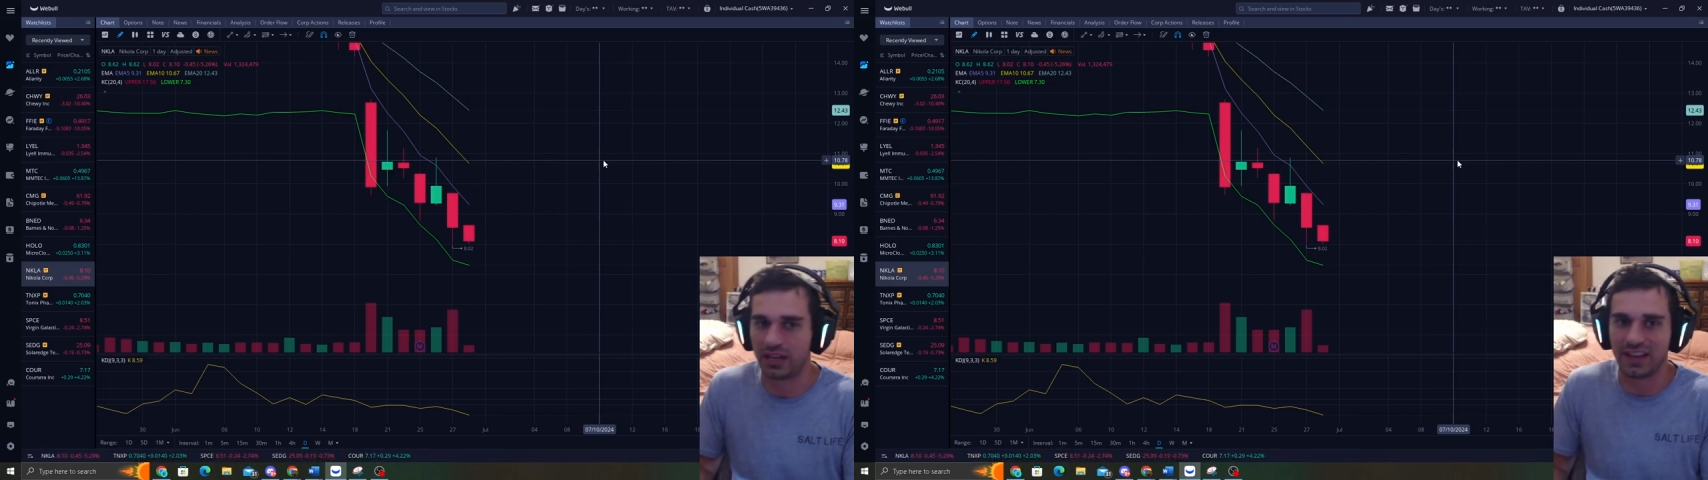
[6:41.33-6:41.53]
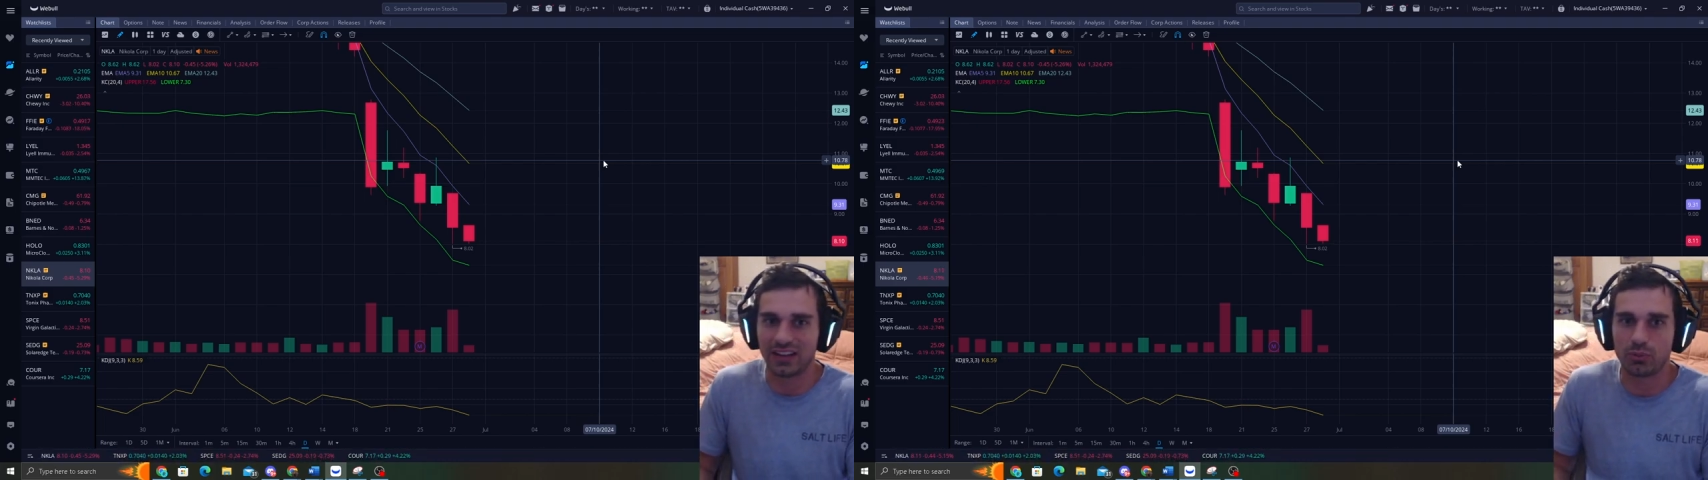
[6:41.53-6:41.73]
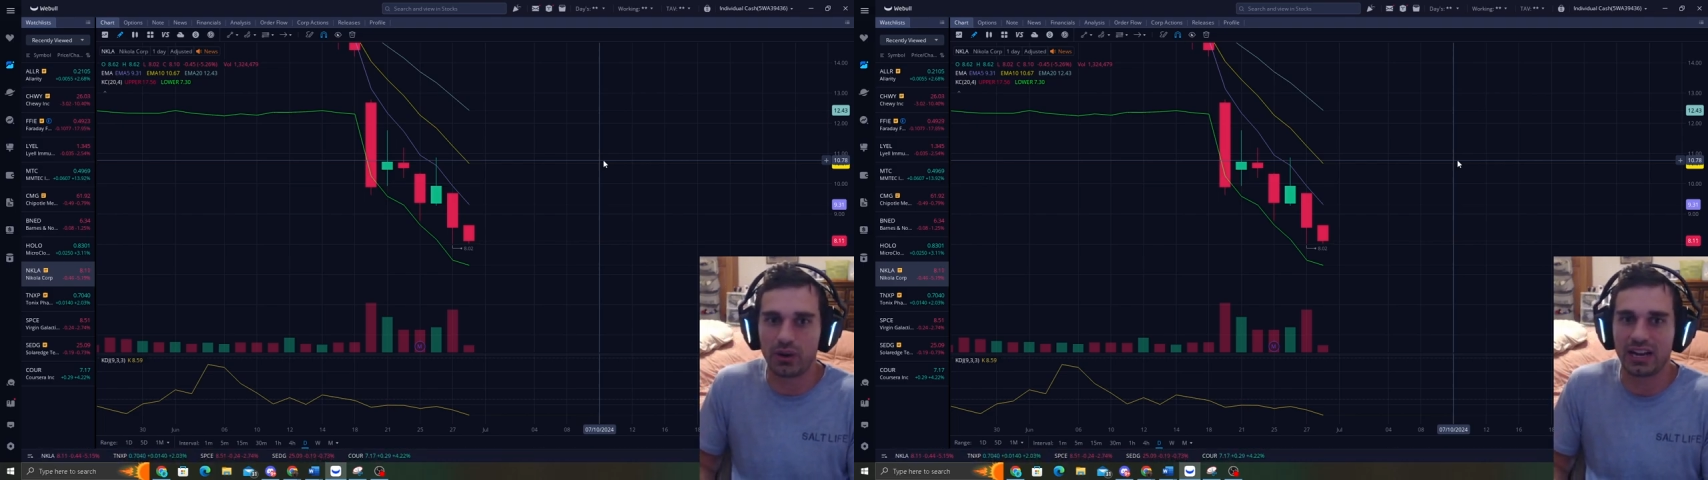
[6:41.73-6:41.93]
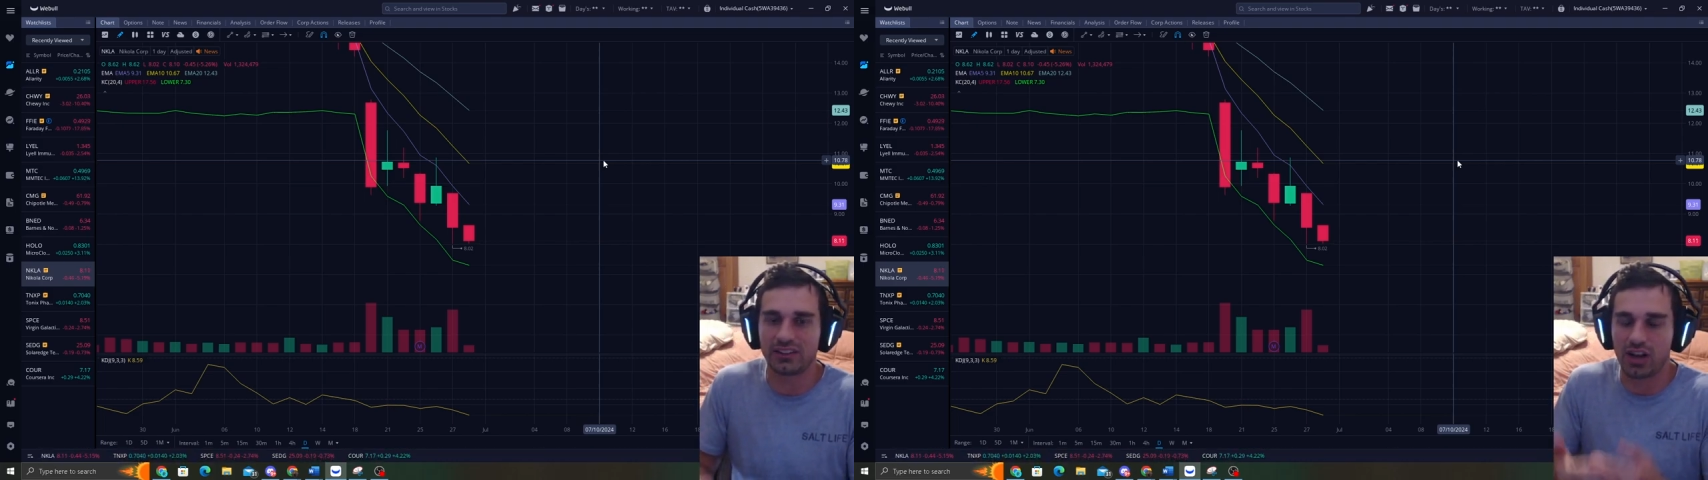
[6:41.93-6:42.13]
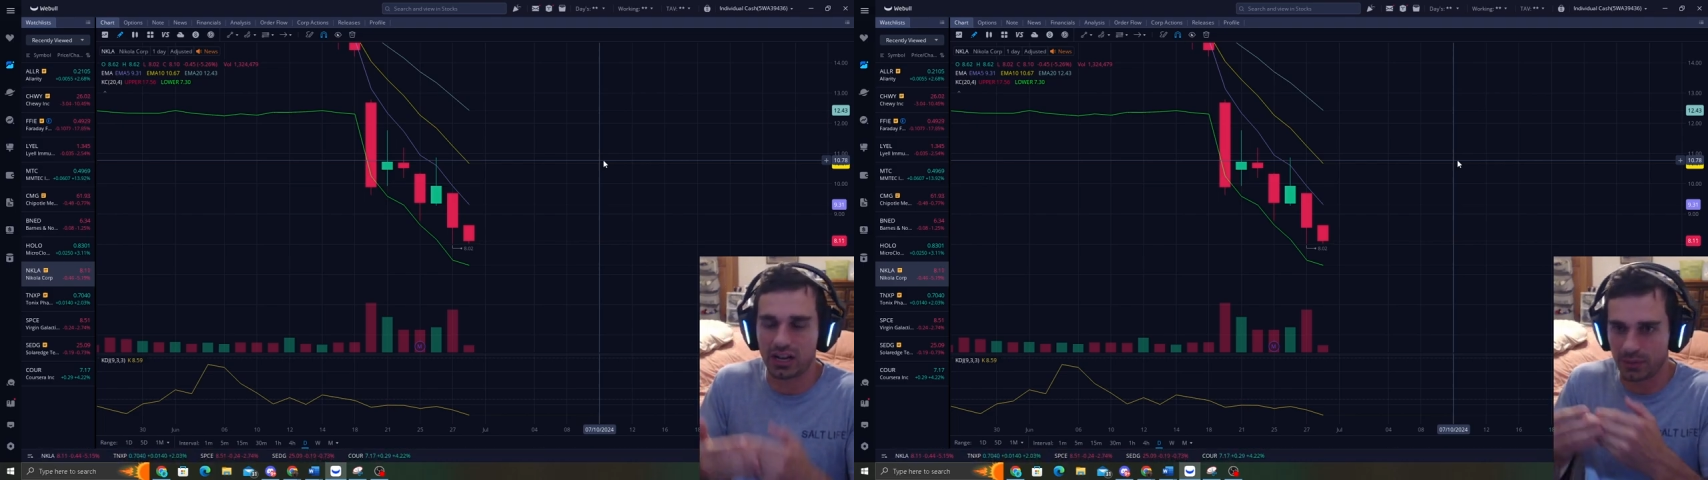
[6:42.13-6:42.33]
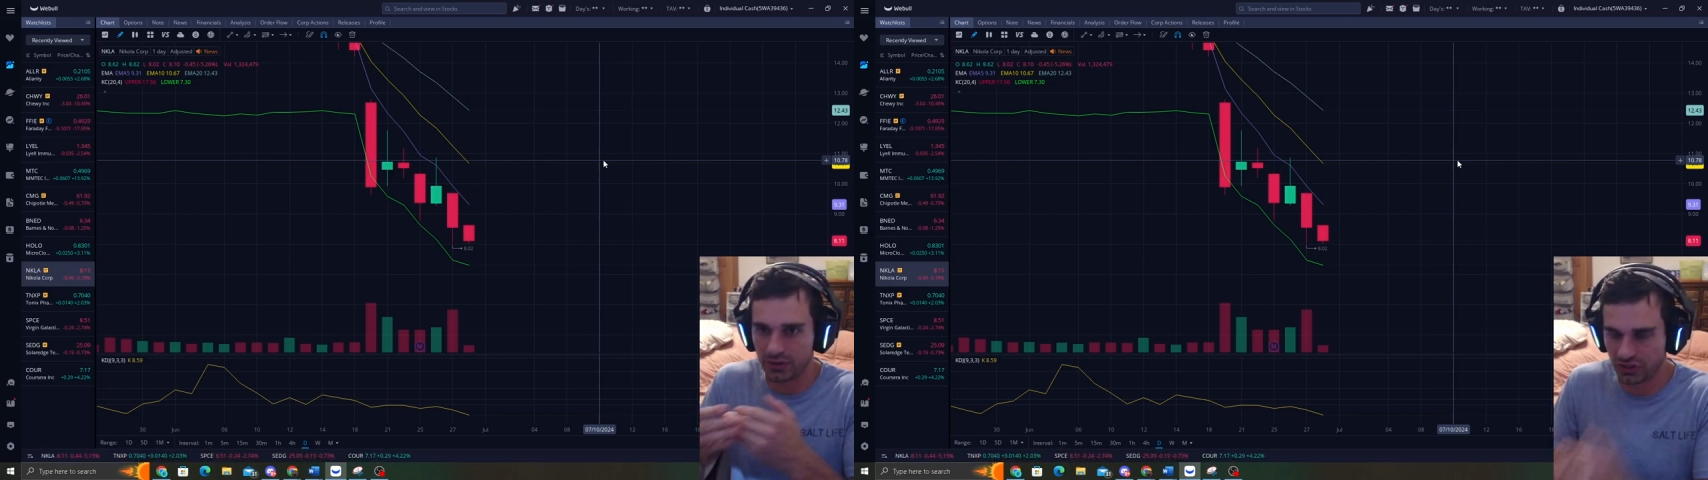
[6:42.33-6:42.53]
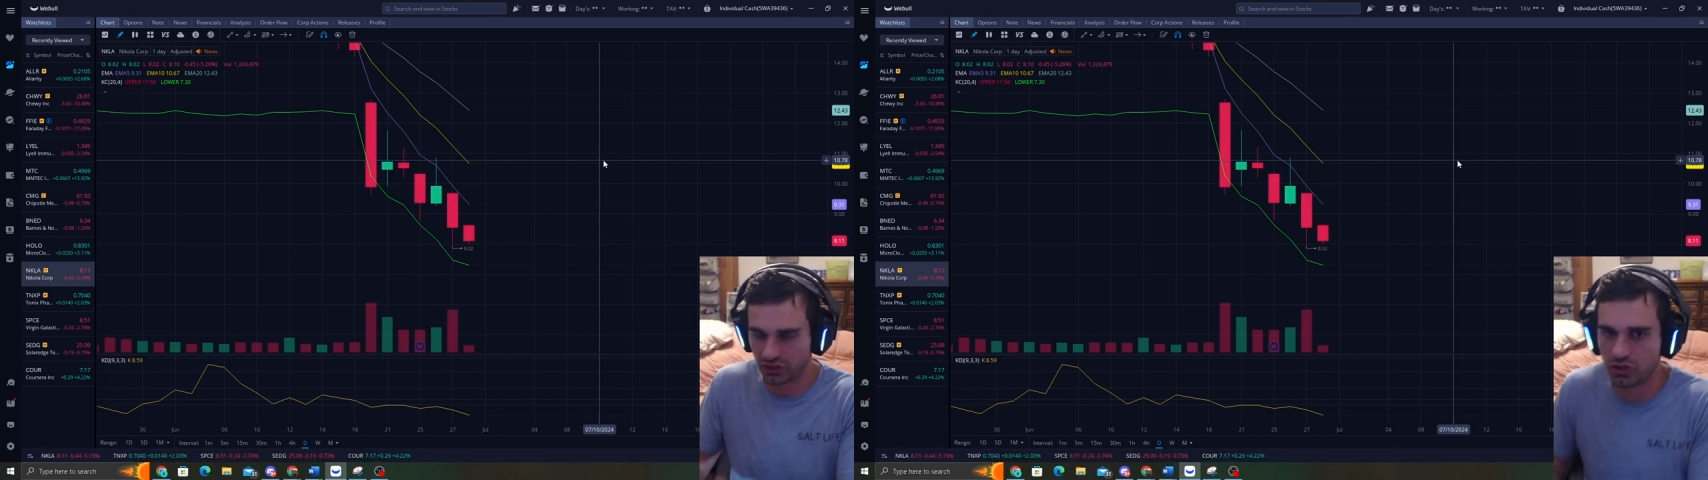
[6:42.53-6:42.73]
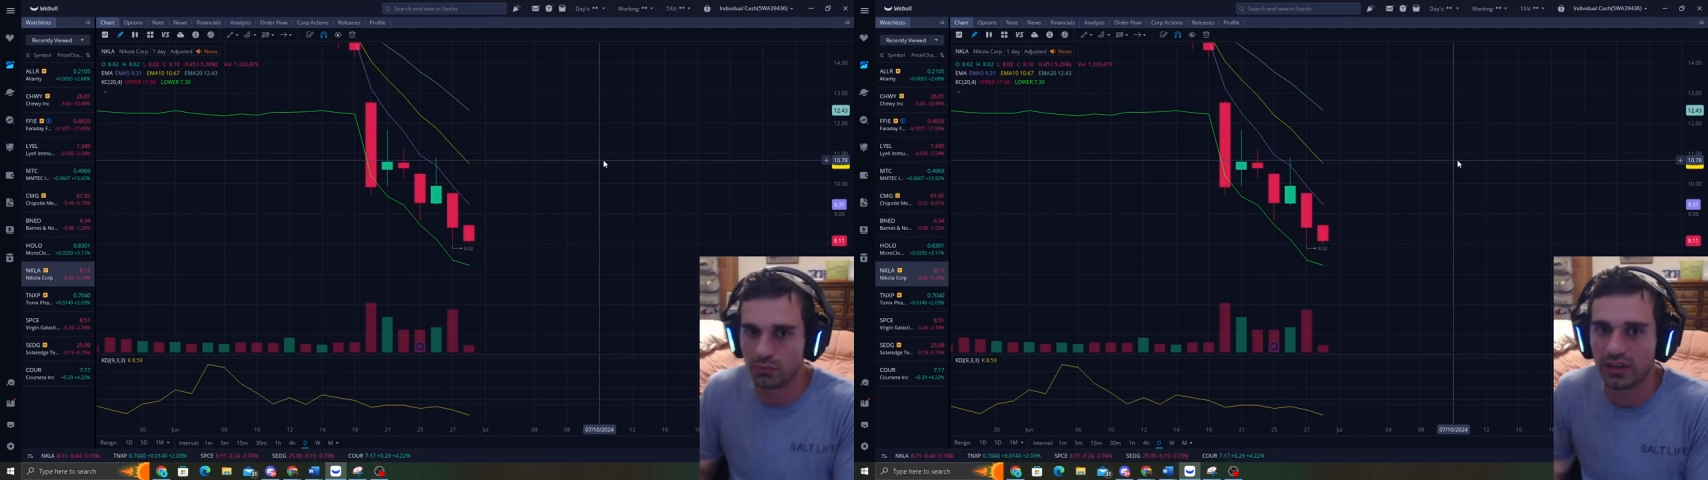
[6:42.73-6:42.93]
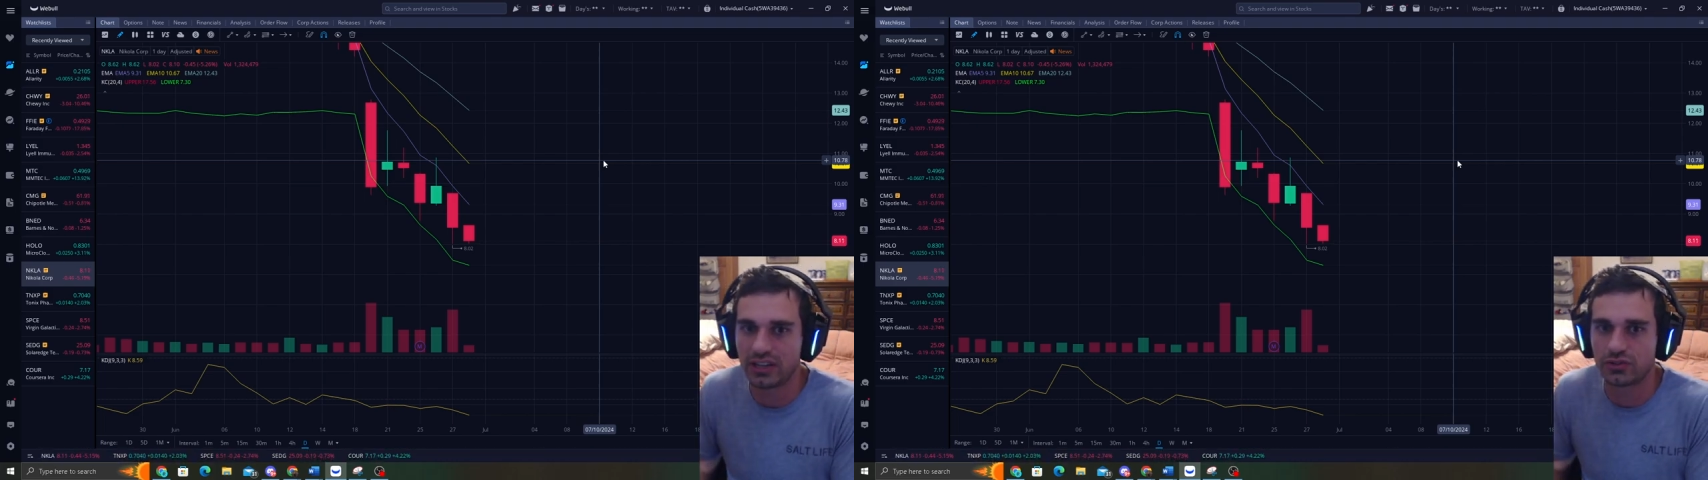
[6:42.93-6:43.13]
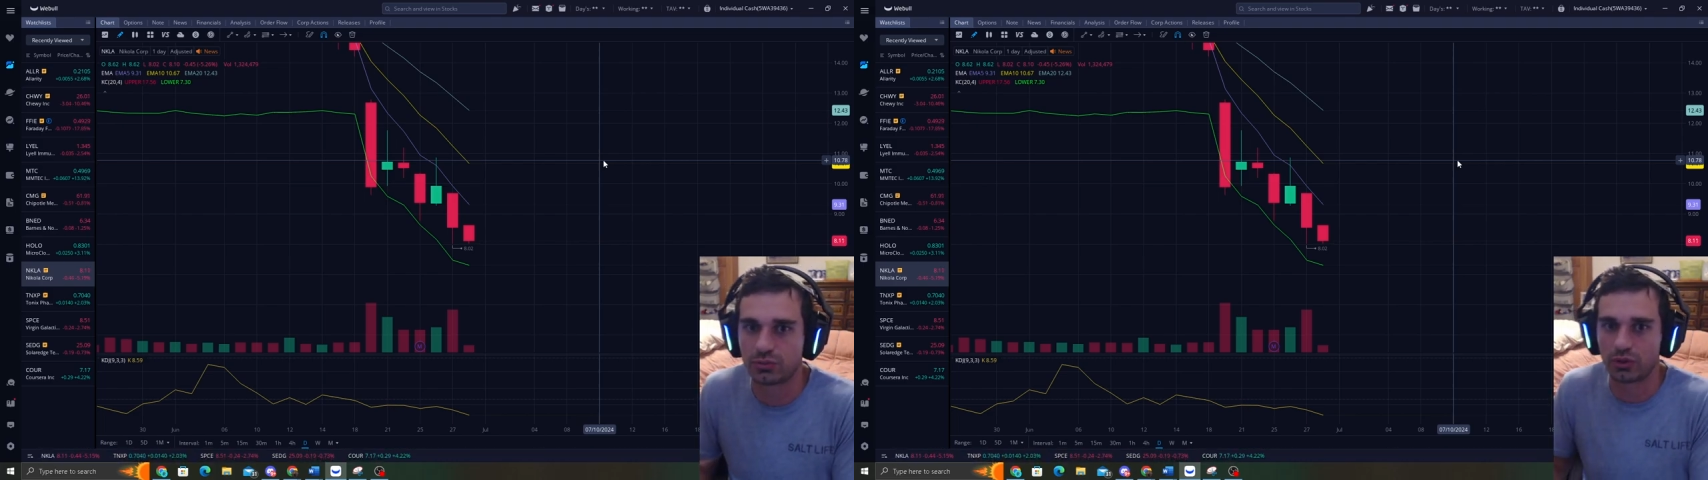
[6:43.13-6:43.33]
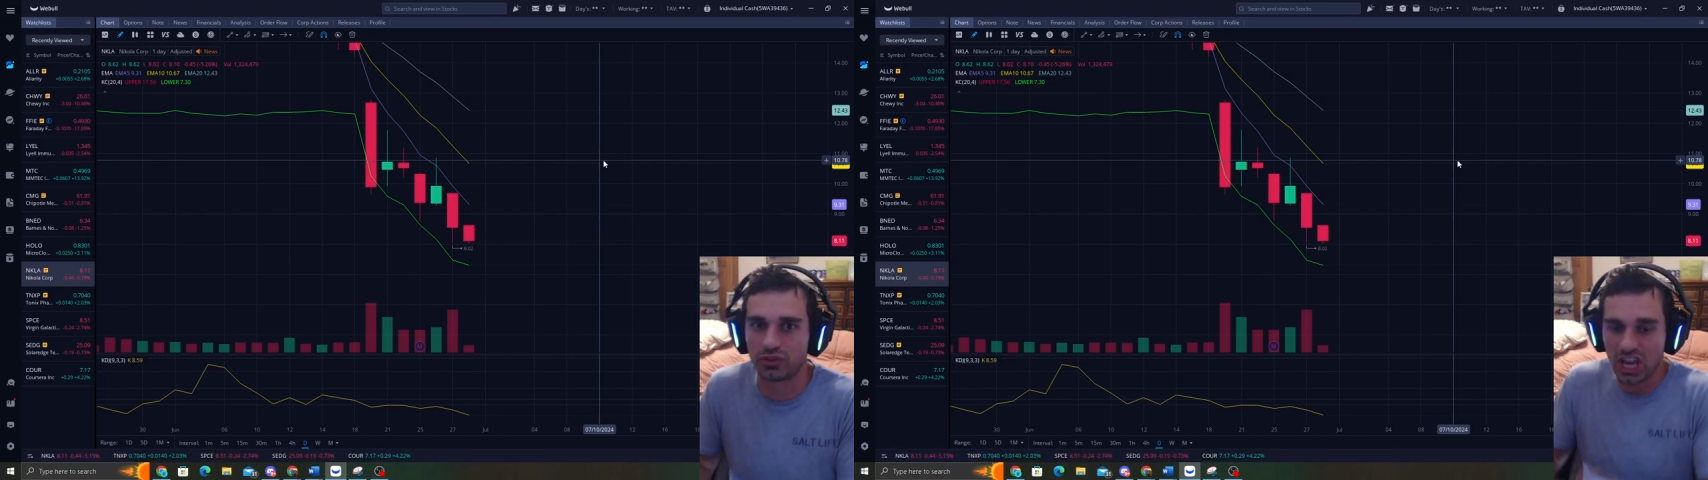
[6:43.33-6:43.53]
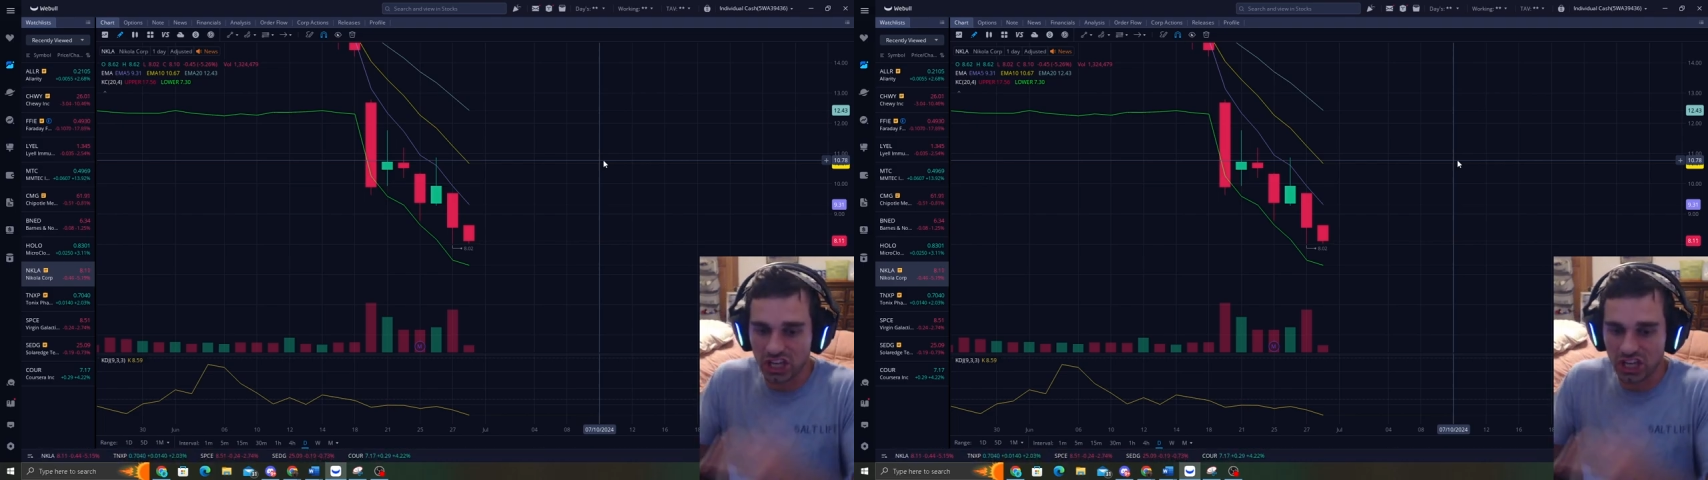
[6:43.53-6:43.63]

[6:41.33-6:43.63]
And that's why I talk about the accumulation rules.